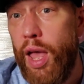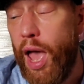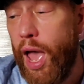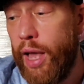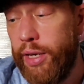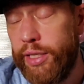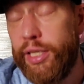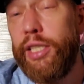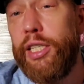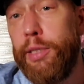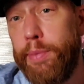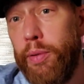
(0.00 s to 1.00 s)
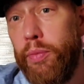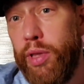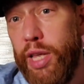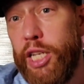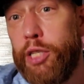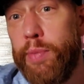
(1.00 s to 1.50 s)
And since he's been with
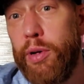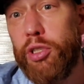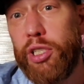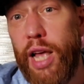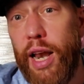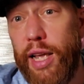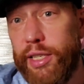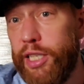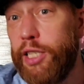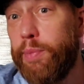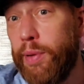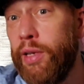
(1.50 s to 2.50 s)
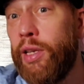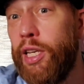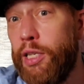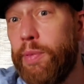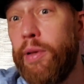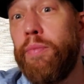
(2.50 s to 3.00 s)
Ismael Salas, he's
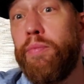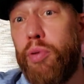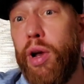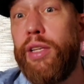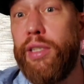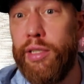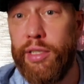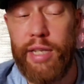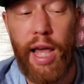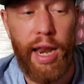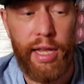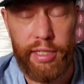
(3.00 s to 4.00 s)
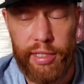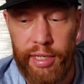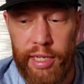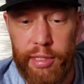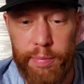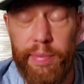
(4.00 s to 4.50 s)
been praising Salas, and
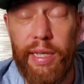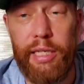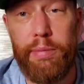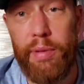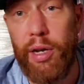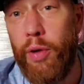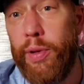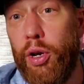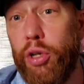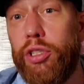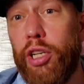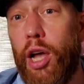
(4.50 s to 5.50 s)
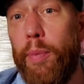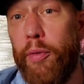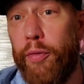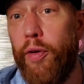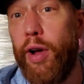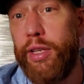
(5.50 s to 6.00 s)
I know he lost a couple of
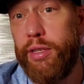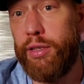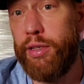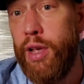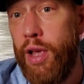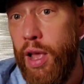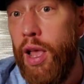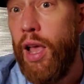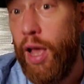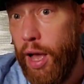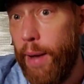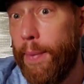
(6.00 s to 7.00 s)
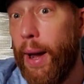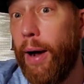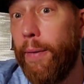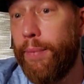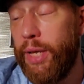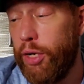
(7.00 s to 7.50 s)
fights.
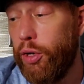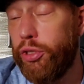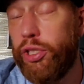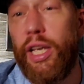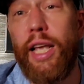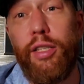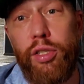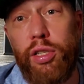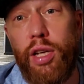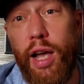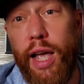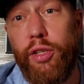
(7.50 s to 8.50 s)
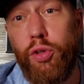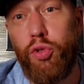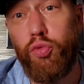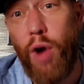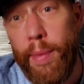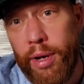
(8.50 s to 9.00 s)
He lost against Jesus
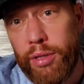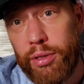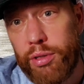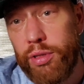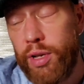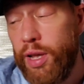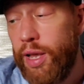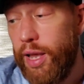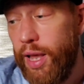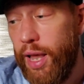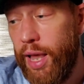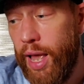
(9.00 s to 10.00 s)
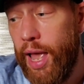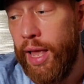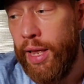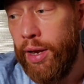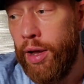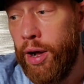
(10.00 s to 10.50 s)
Ramos
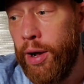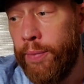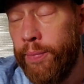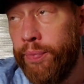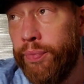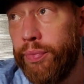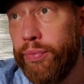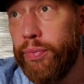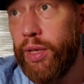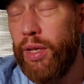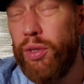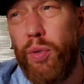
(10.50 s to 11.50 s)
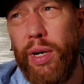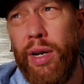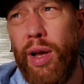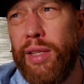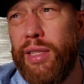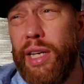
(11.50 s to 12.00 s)
in
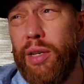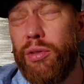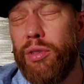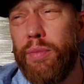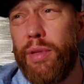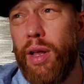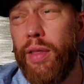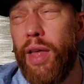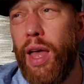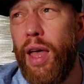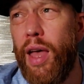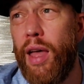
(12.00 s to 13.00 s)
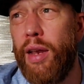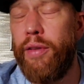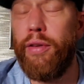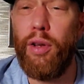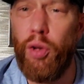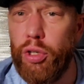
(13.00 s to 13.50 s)
2019 or something like that, and
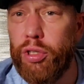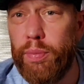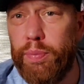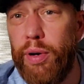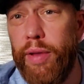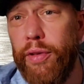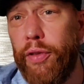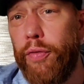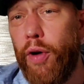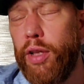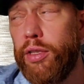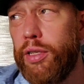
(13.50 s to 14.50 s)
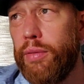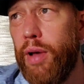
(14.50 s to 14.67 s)
he lost the previous fight